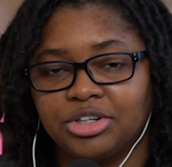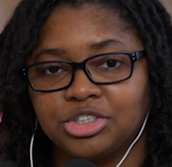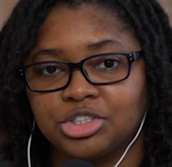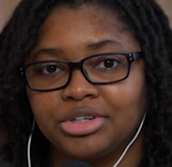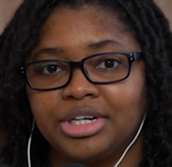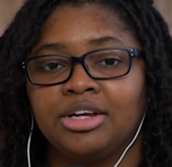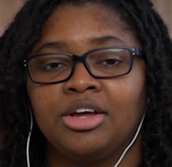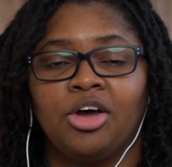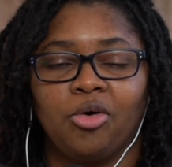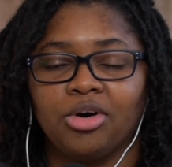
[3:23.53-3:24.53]
on the screen
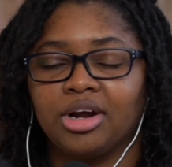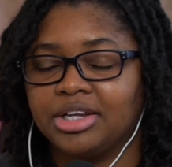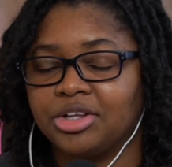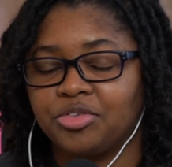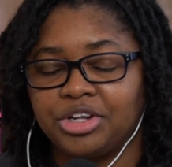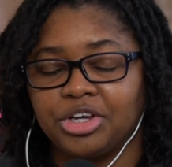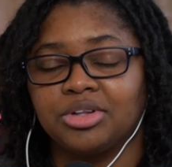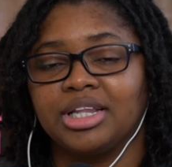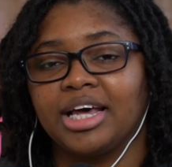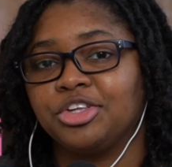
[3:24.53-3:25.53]
or another video
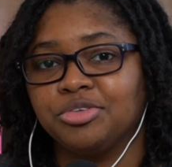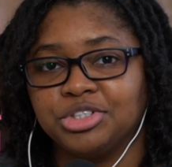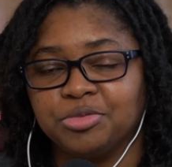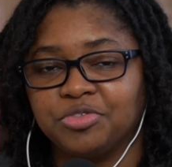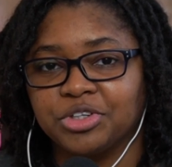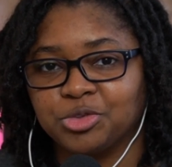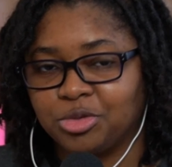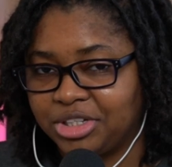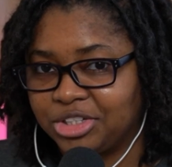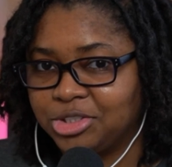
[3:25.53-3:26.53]
that YouTube feels would
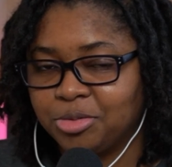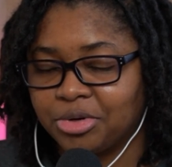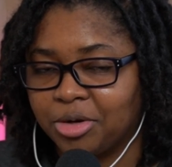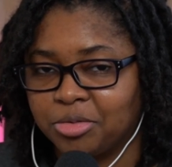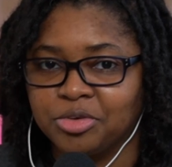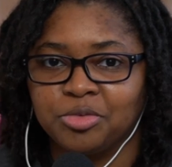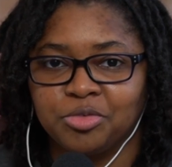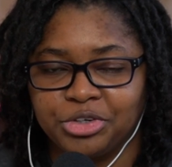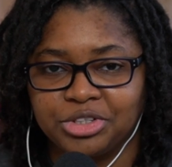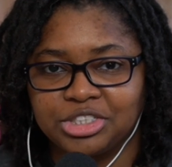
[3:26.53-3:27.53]
be super helpful
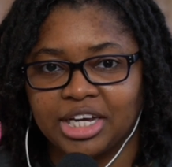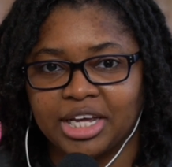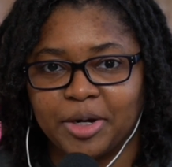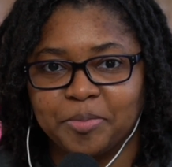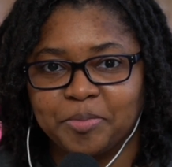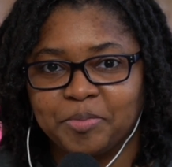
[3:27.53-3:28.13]
for you to check out.